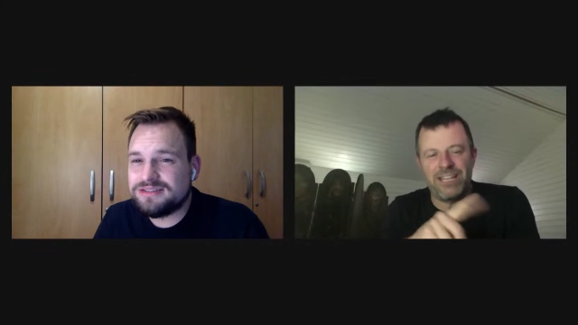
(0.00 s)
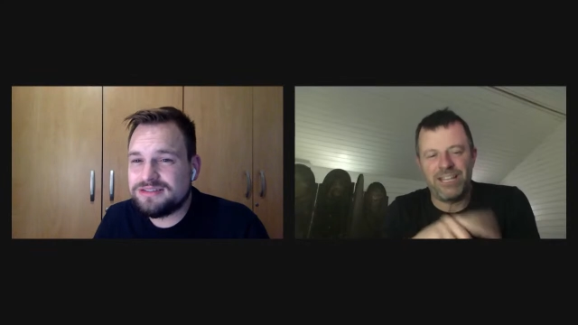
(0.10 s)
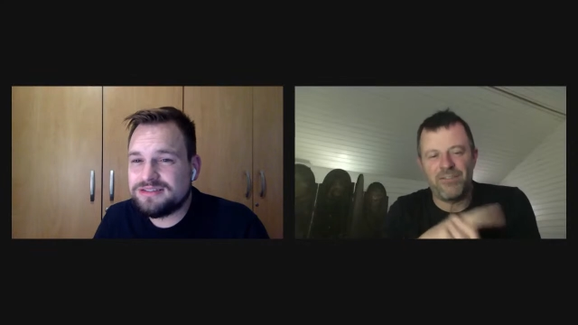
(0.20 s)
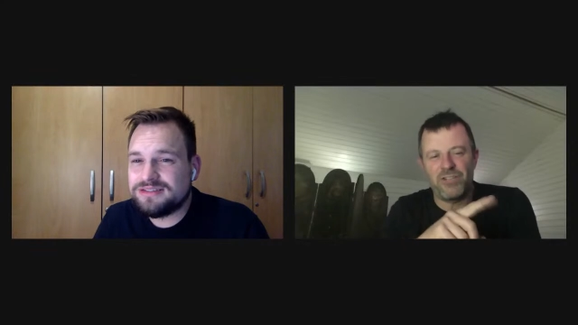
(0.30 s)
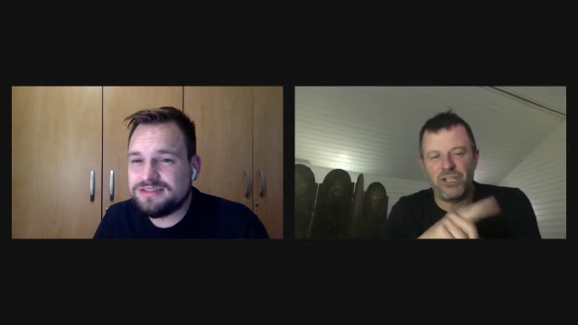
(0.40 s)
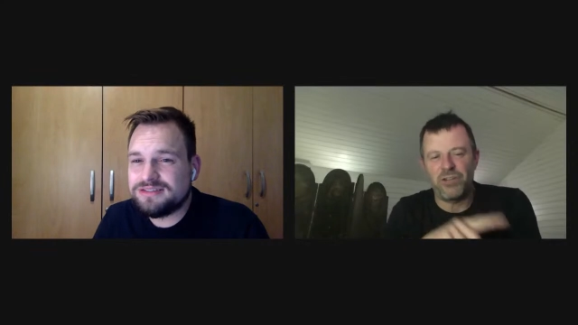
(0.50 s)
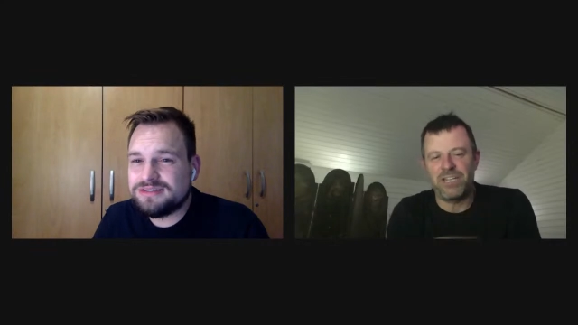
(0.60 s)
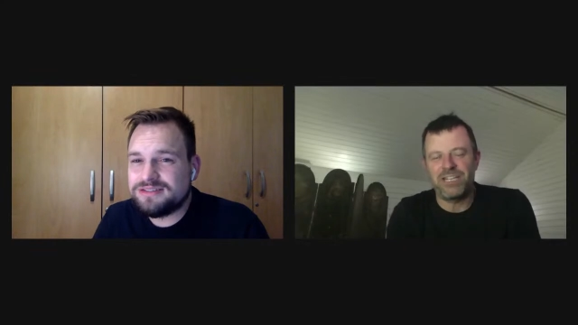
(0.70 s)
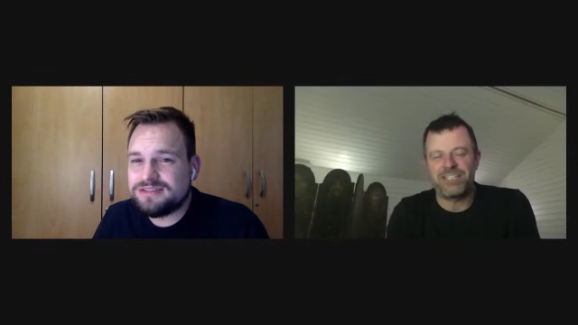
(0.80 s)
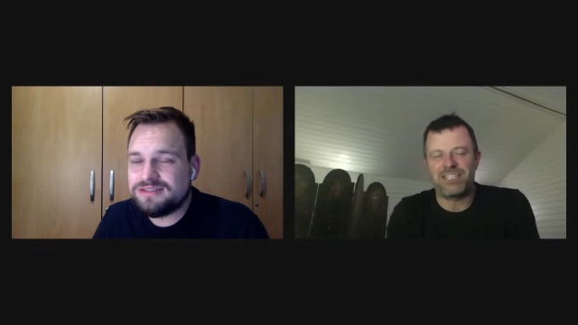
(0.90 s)
Speaker 1: that have tuned in
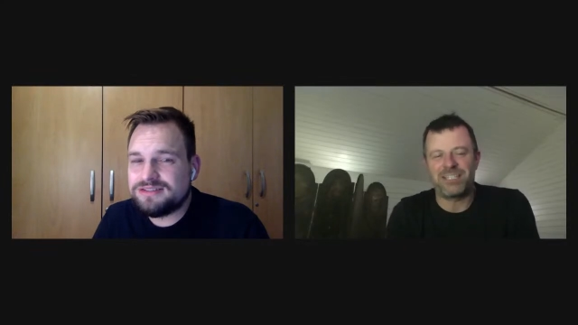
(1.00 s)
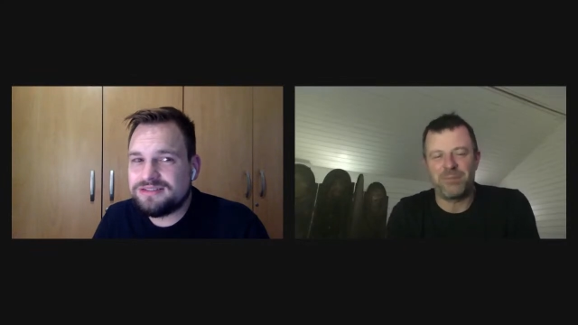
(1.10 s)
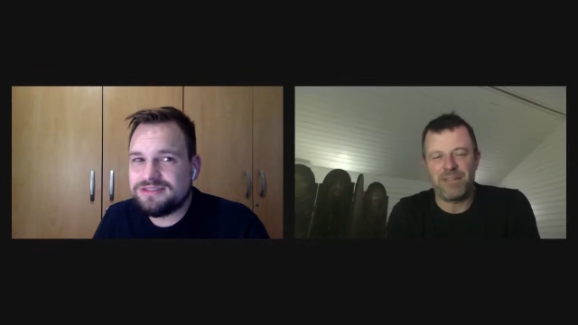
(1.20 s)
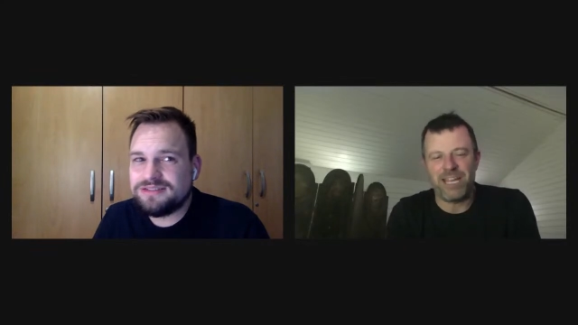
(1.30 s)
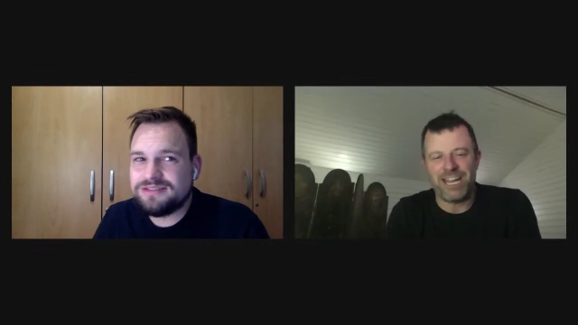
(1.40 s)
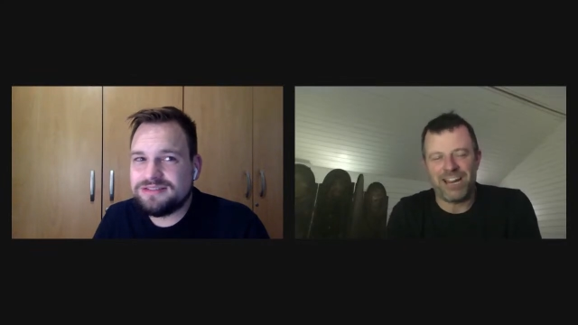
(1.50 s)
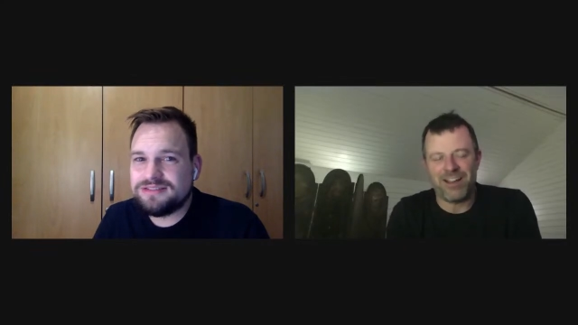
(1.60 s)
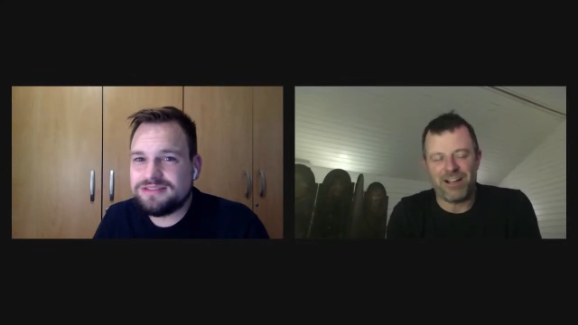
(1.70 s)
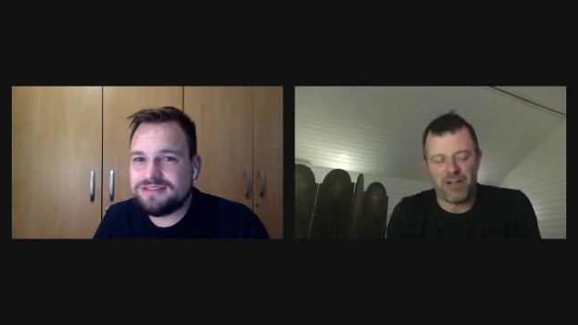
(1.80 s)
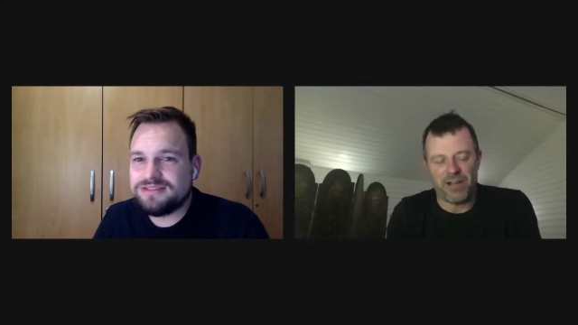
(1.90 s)
since the beginning
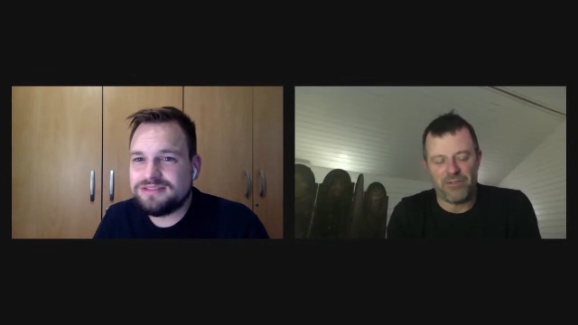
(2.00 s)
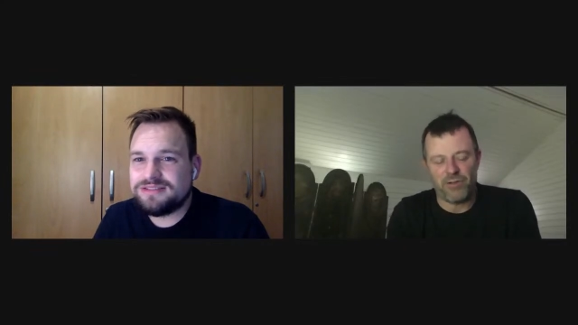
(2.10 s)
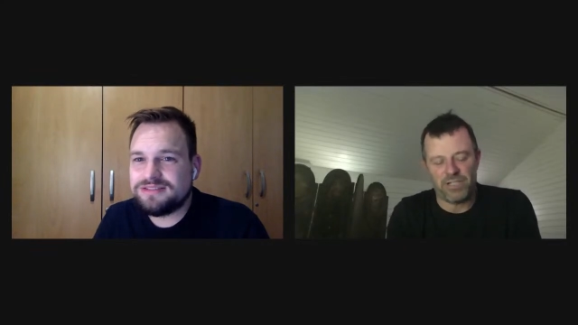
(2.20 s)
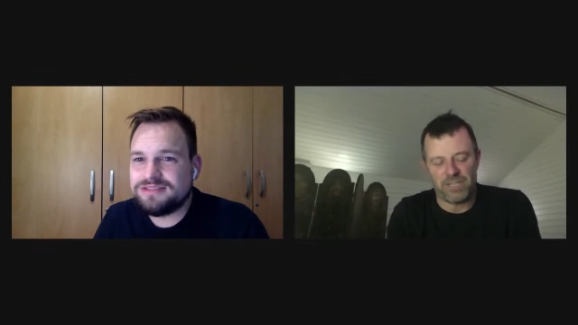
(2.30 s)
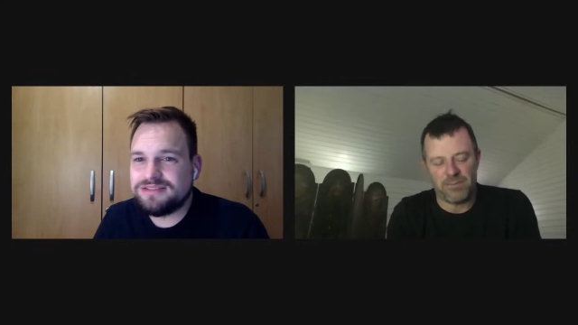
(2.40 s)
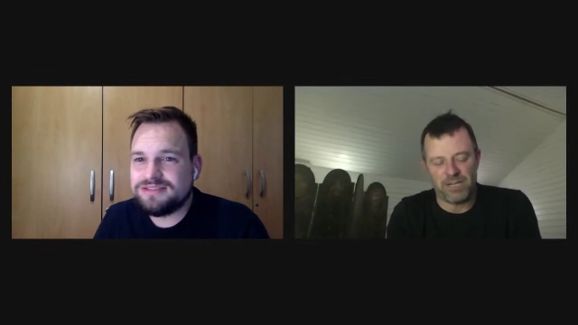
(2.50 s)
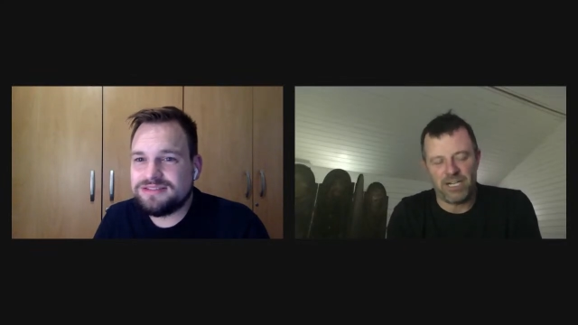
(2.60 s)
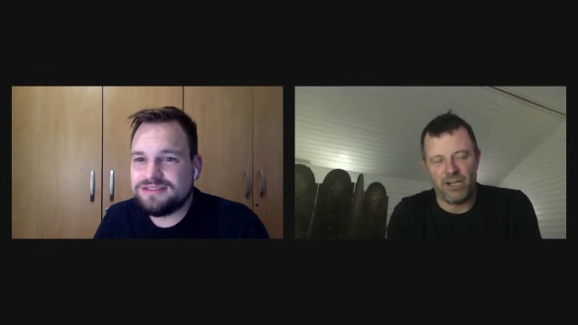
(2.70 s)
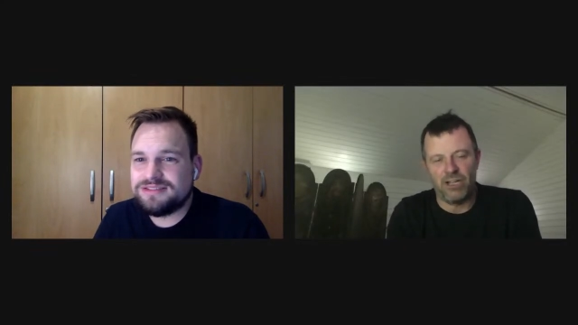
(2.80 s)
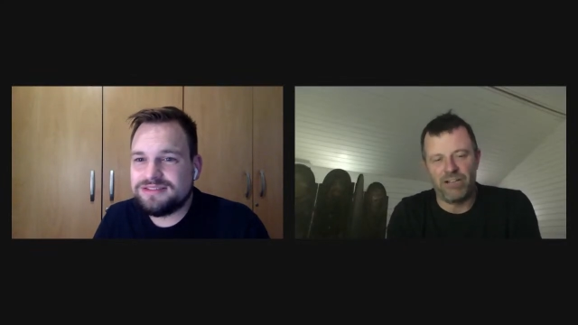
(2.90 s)
uh, have got some kind of
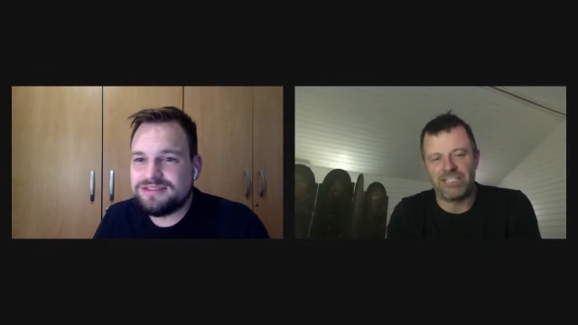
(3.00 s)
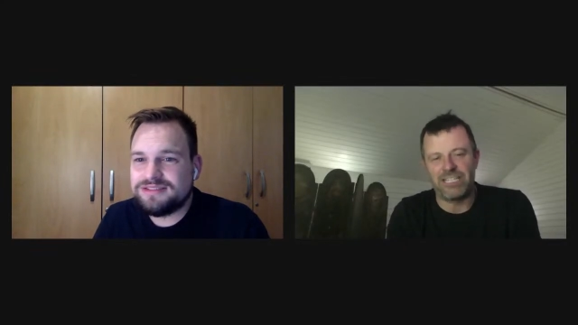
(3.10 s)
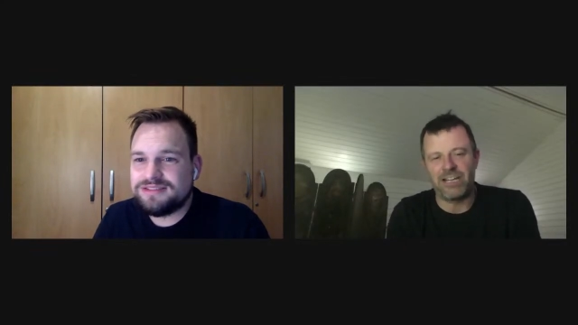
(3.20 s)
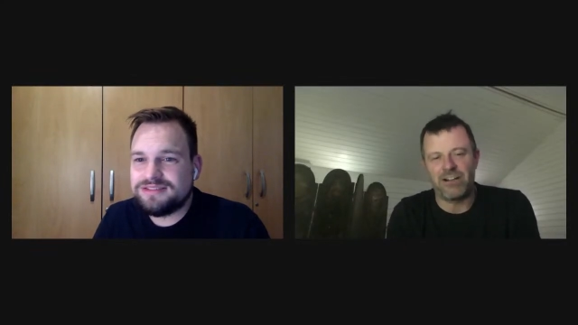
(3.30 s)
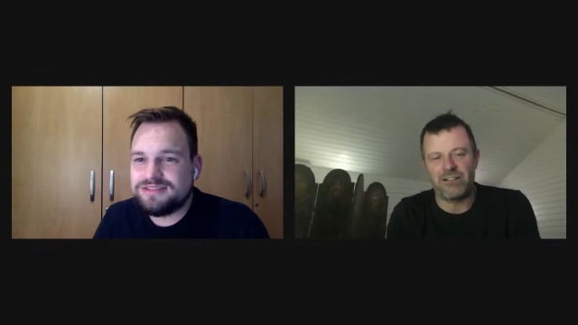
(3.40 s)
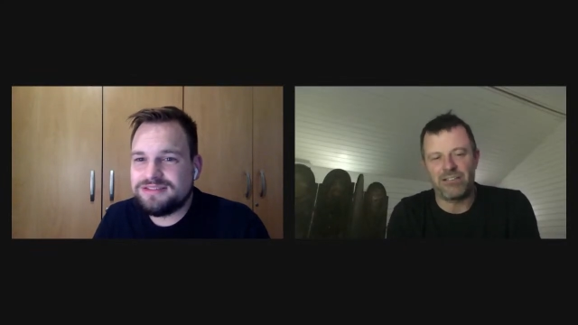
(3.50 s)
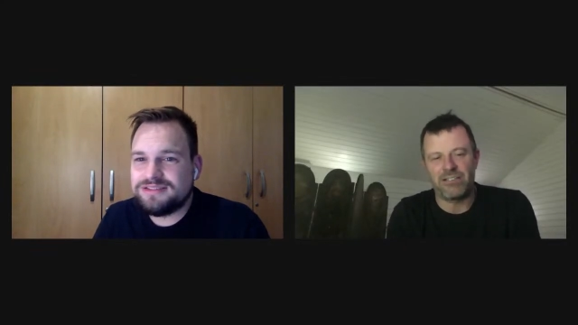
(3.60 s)
loyalty card?